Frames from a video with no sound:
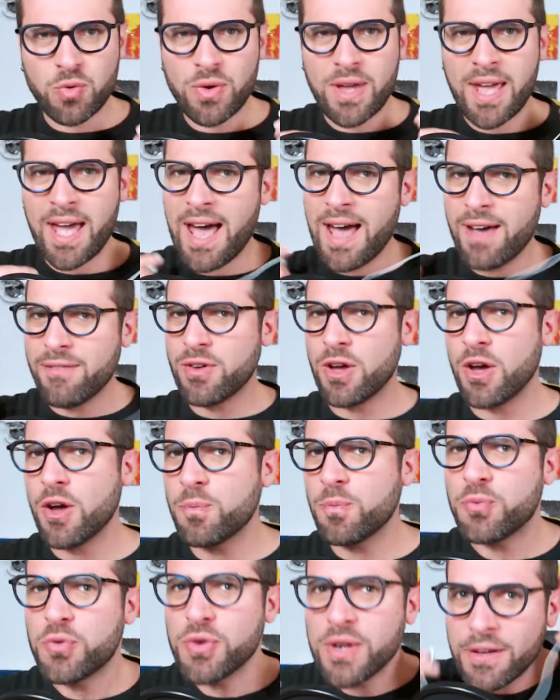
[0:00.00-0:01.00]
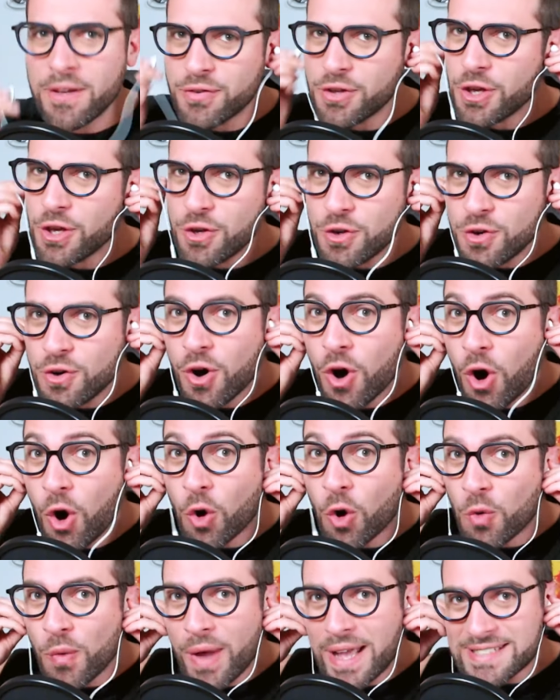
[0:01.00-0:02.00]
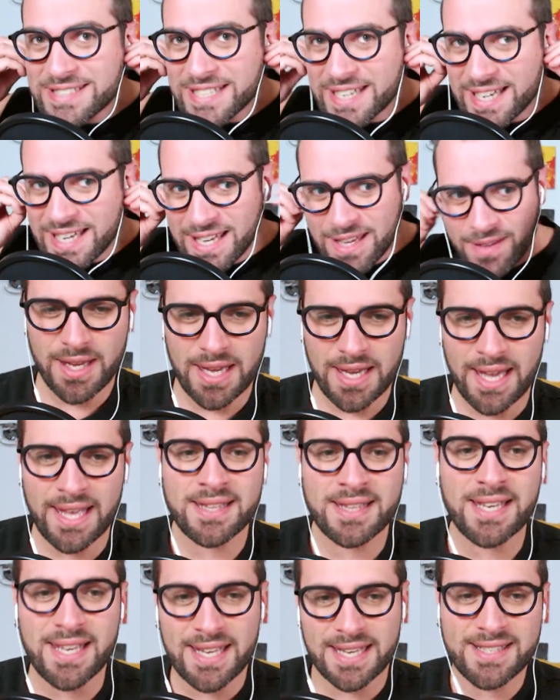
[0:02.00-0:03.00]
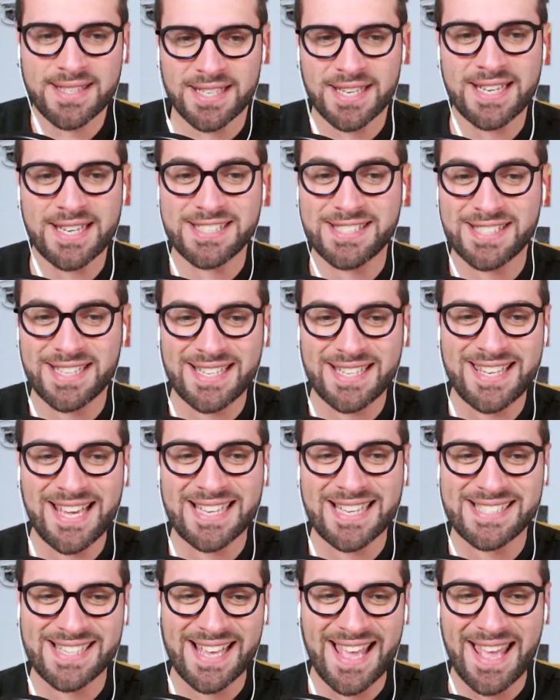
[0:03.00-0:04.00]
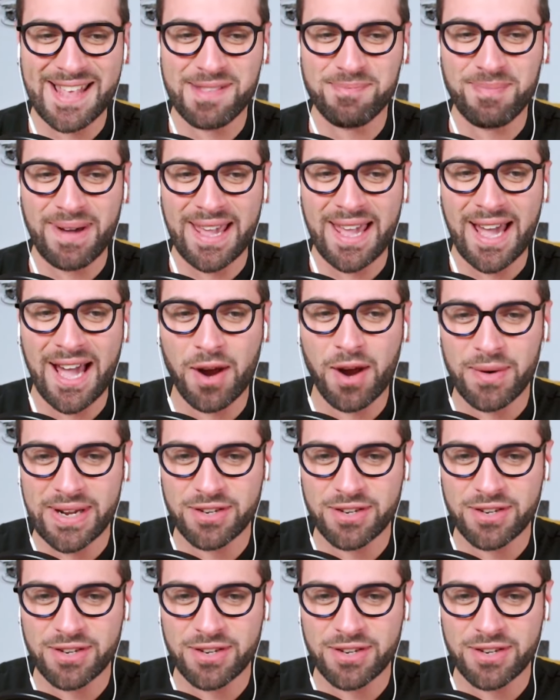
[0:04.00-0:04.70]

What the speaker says: we have a preview already. And it is Yes And by Ari